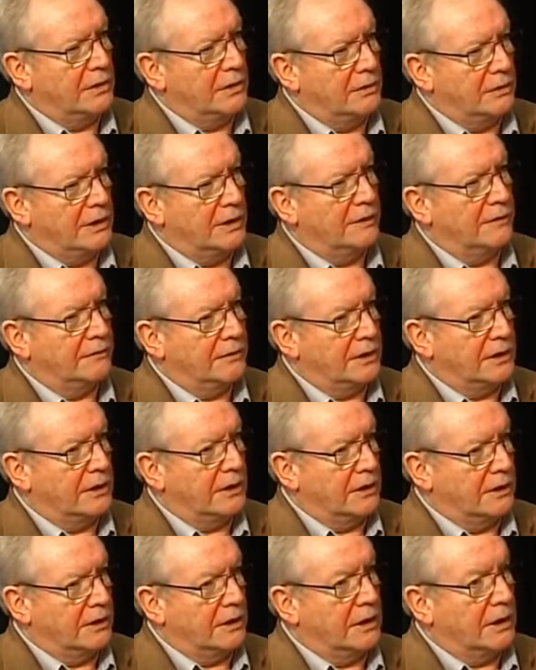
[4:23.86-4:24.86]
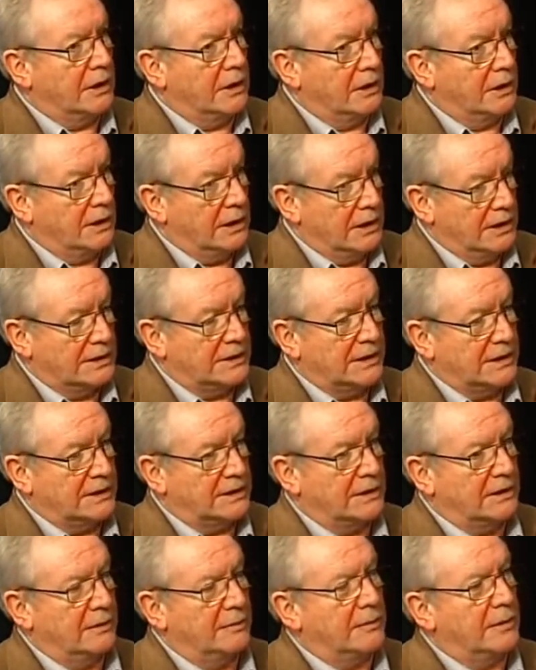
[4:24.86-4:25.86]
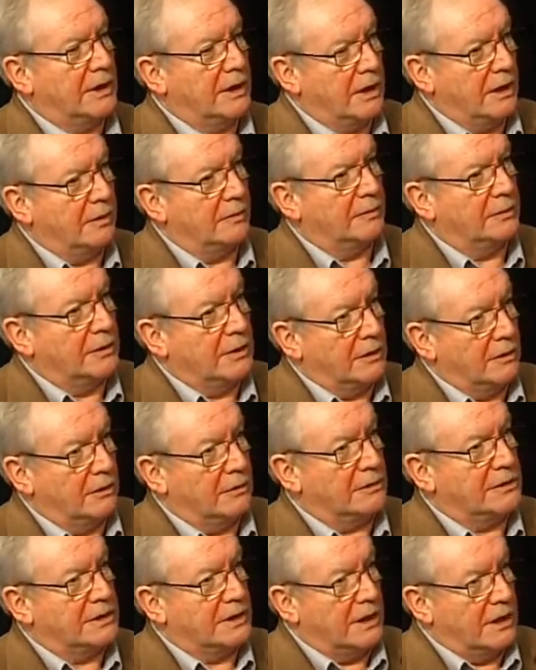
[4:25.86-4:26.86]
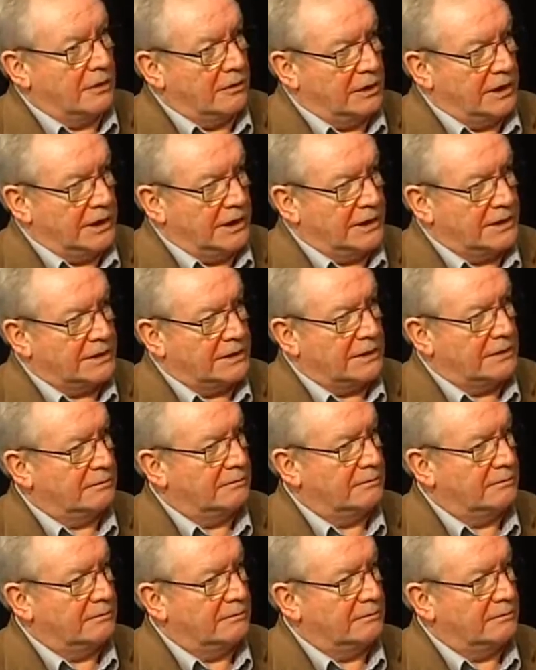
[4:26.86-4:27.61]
to give to the system to help those that are least.